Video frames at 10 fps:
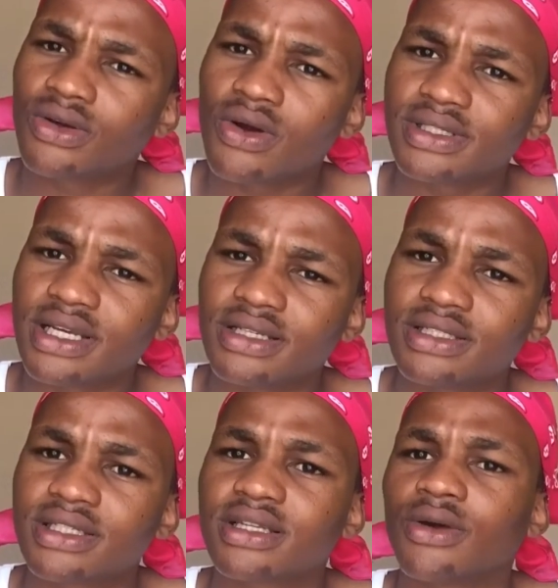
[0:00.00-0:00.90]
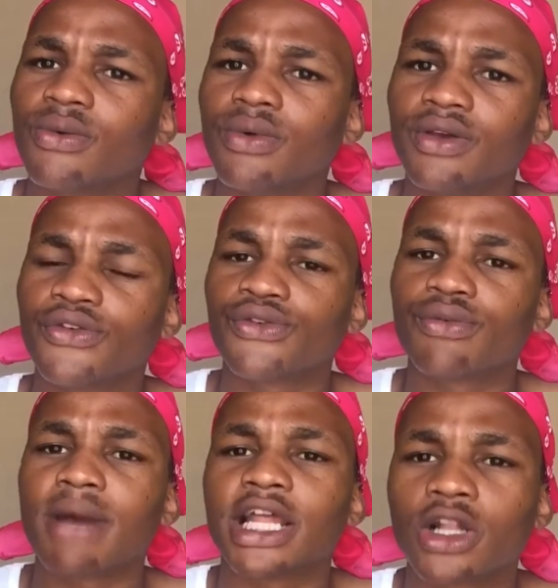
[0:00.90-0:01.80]
content with
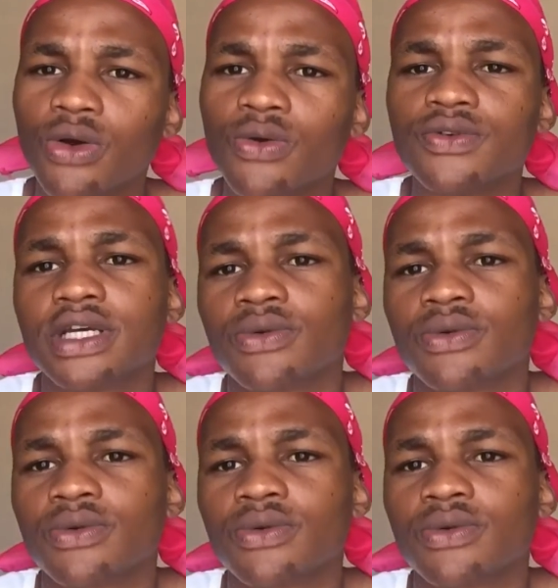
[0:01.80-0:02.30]
my clothes